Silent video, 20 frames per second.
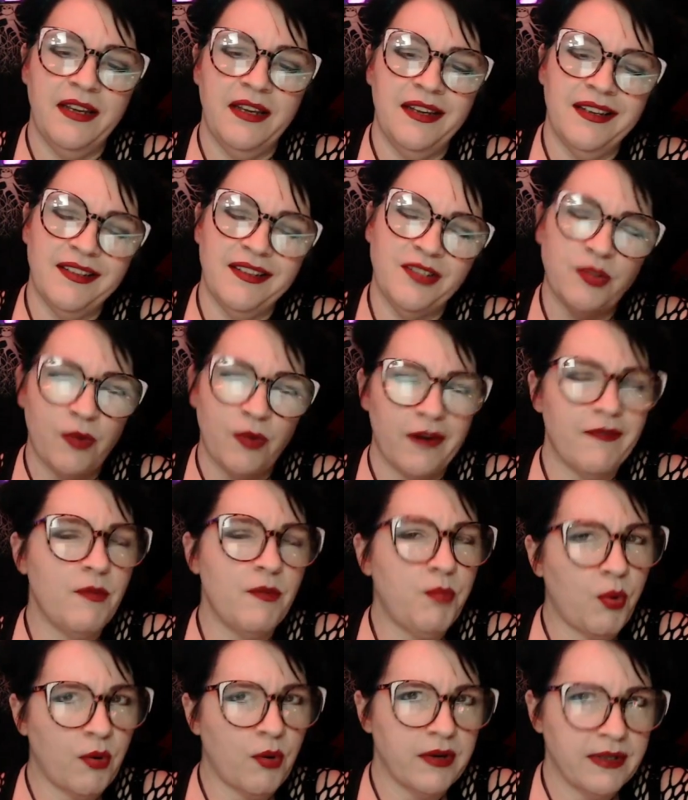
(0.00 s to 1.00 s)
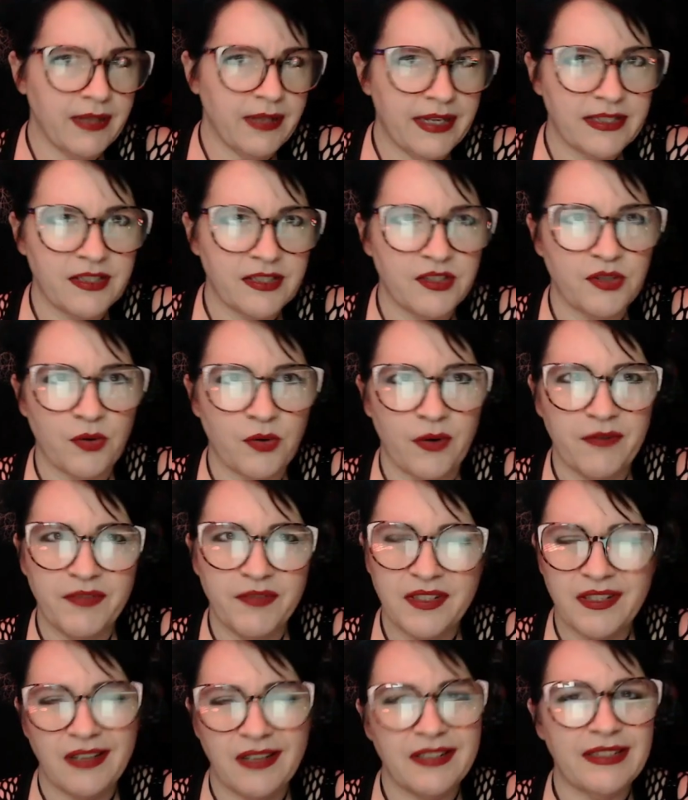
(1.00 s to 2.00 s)
sort of important, like to sort of
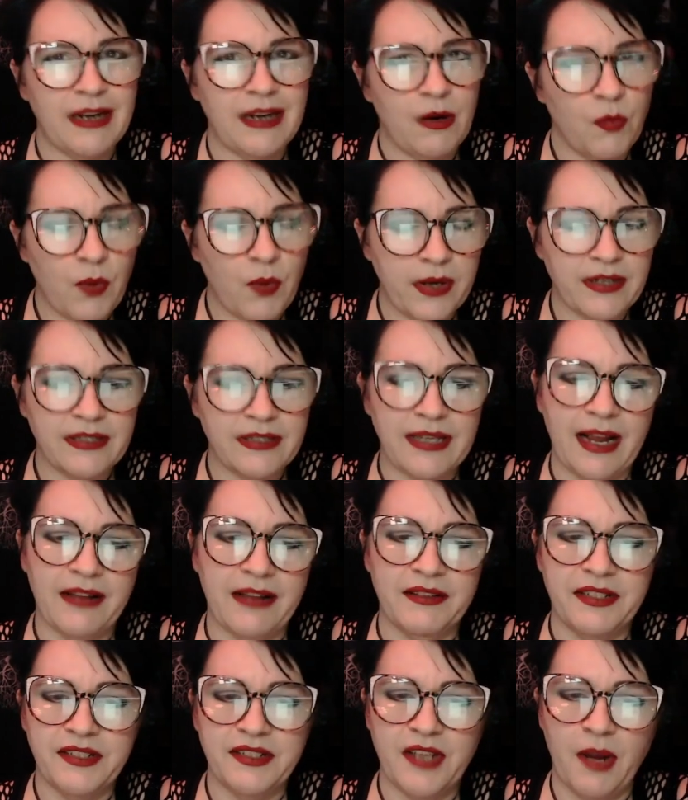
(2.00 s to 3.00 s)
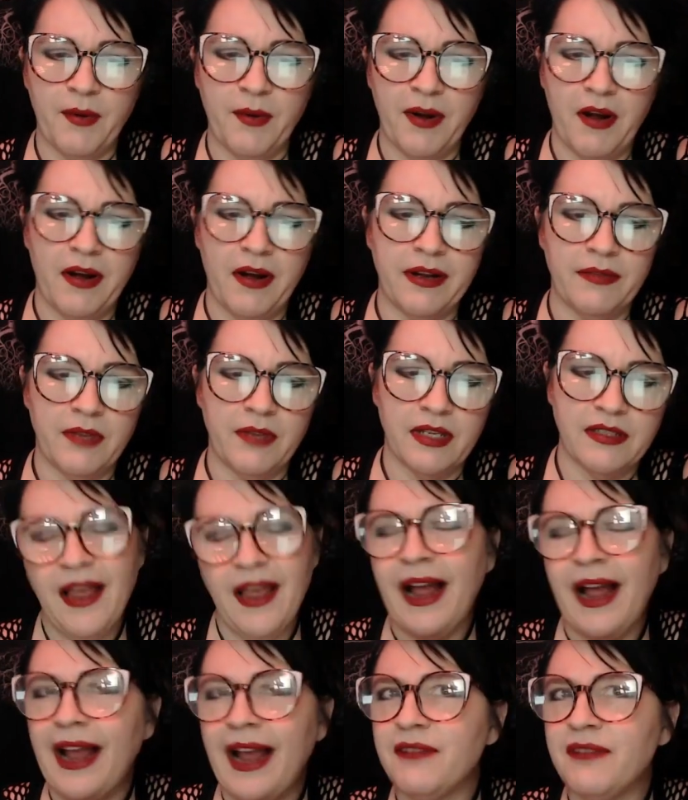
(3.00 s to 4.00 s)
suss out what exactly is going on in this.
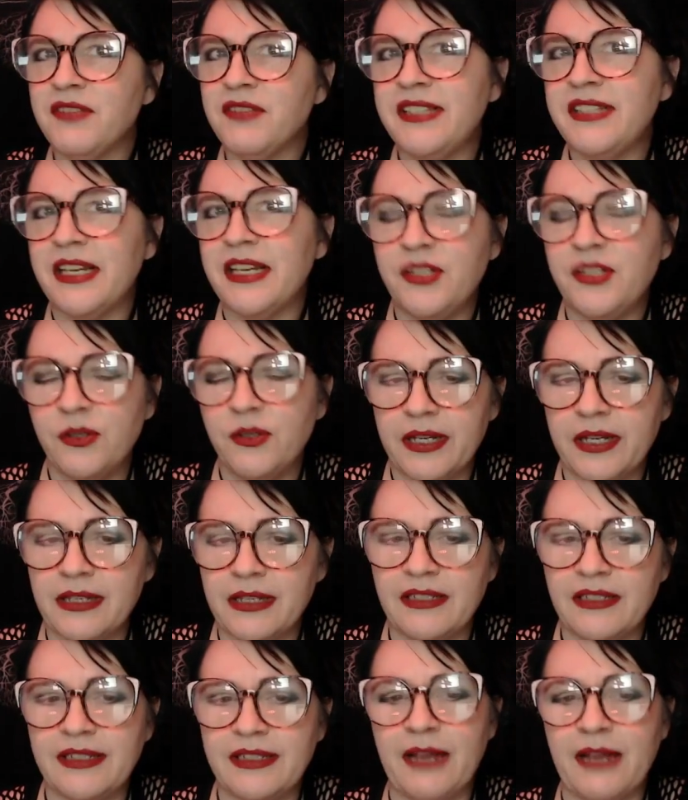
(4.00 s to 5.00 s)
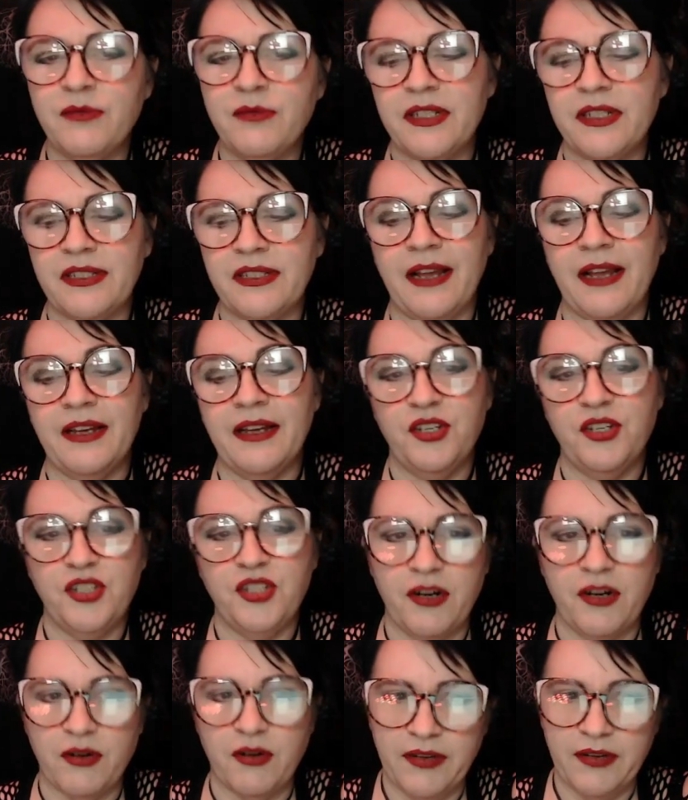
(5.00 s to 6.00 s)
I have to say too, like the sound design in
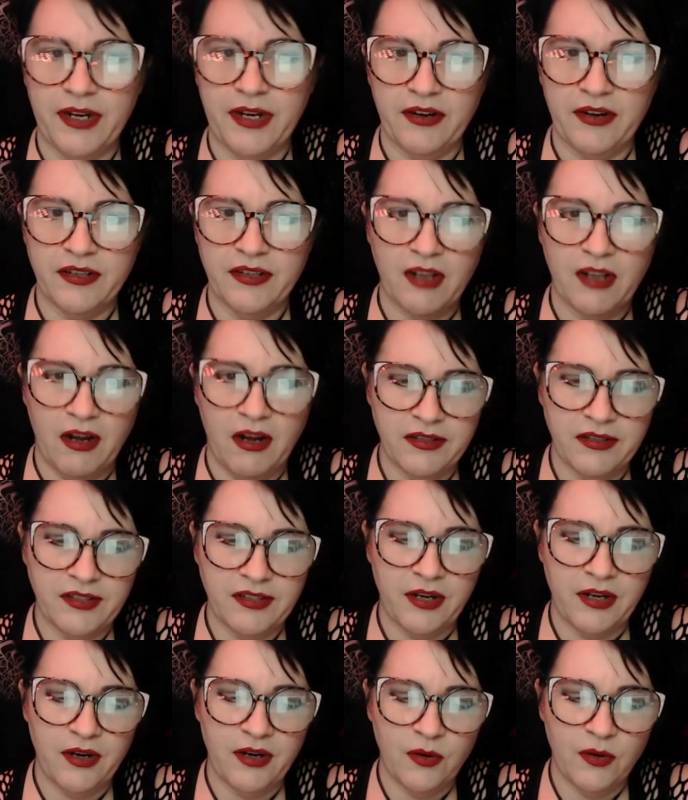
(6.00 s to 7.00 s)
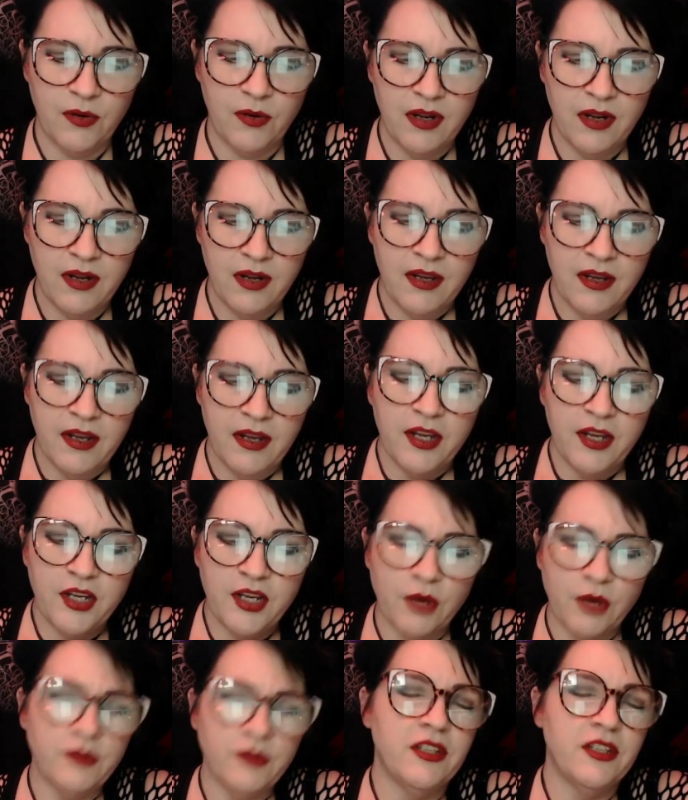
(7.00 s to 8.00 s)
general here is also
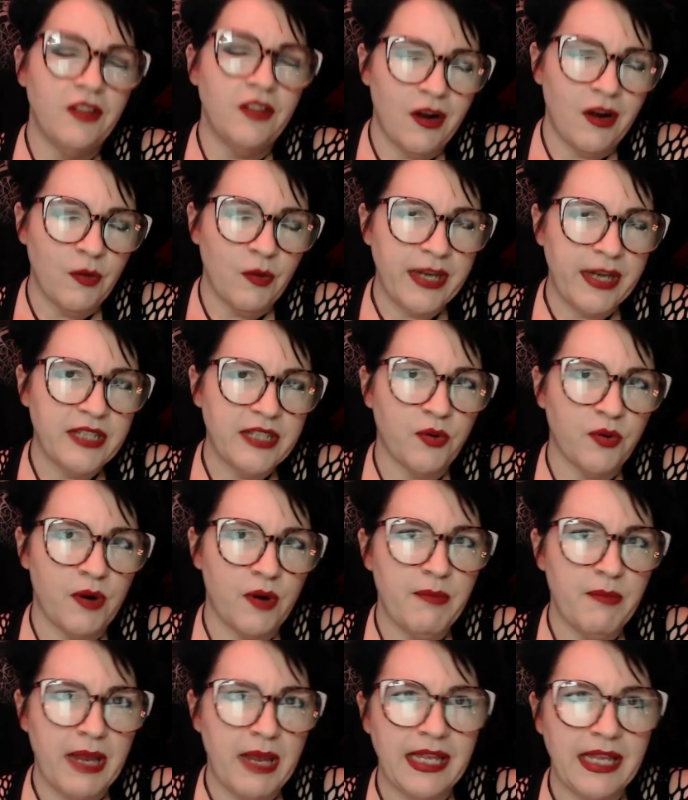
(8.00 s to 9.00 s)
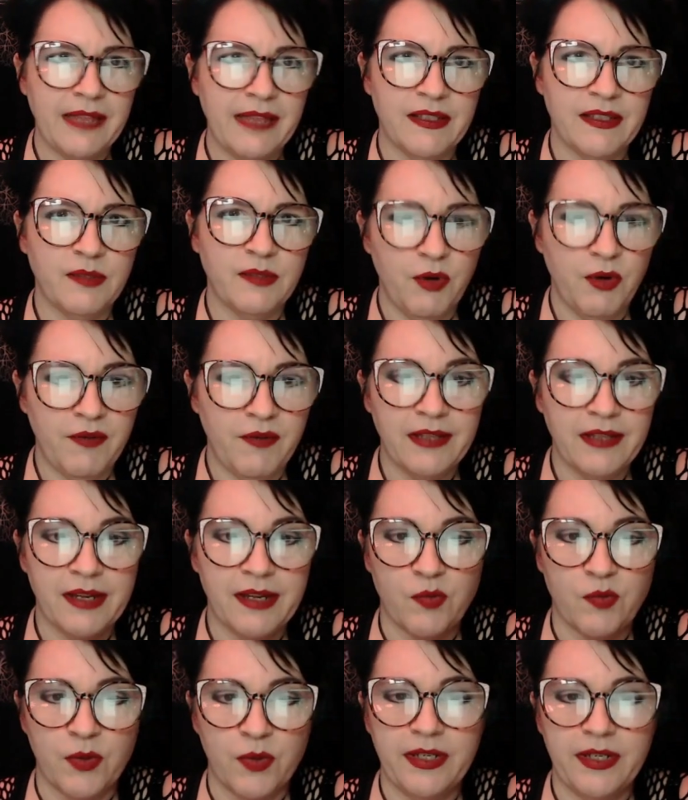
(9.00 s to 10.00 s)
goes a long way toward making this movie
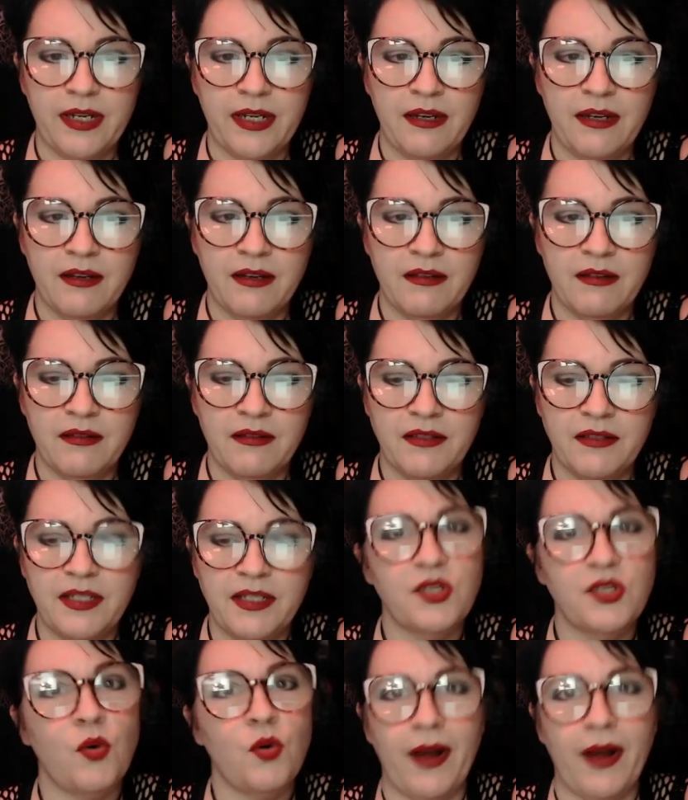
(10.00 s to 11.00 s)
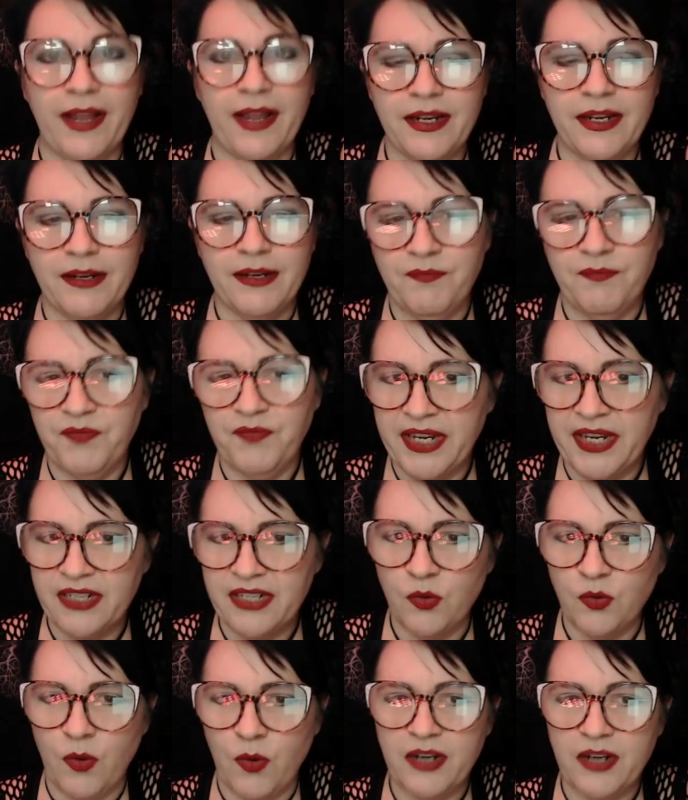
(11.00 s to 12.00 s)
like really disquieting, like
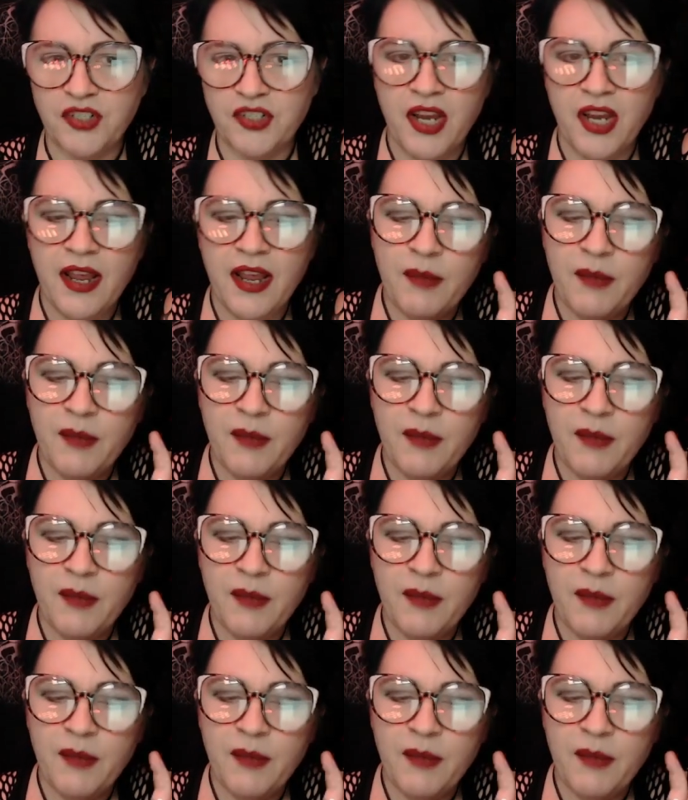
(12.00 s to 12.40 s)
to watch.